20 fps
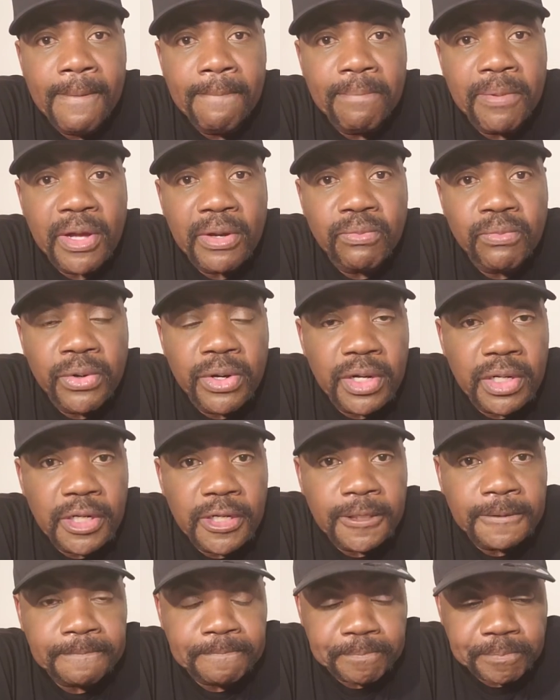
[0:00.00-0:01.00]
But we're going
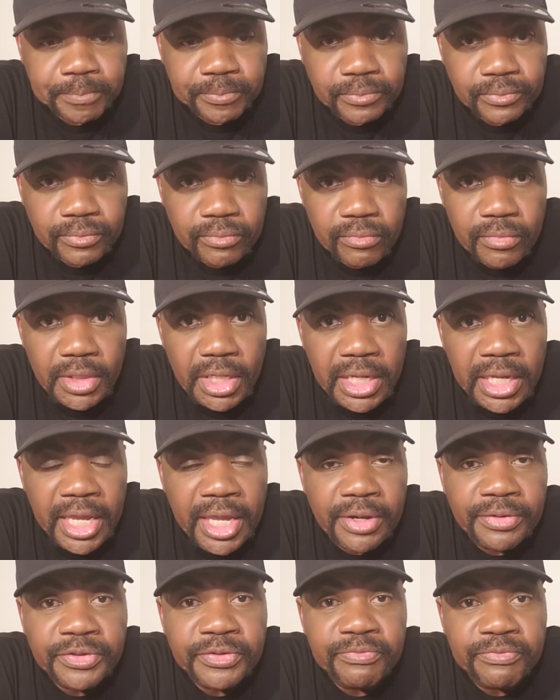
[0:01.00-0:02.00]
to
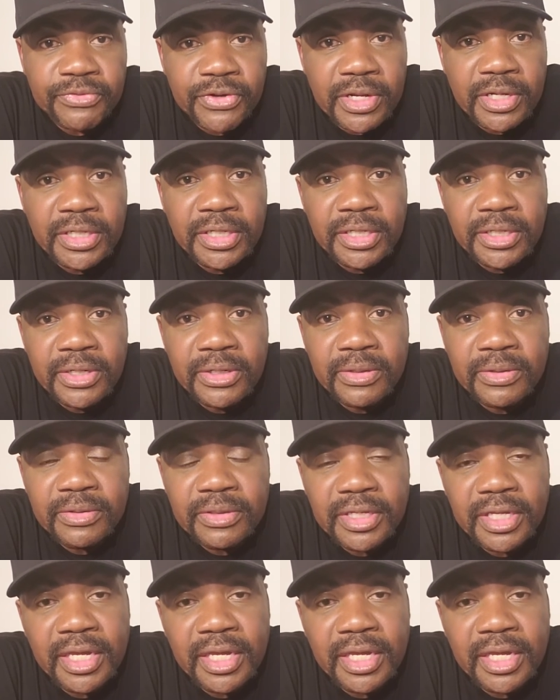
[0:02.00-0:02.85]
have some fun here,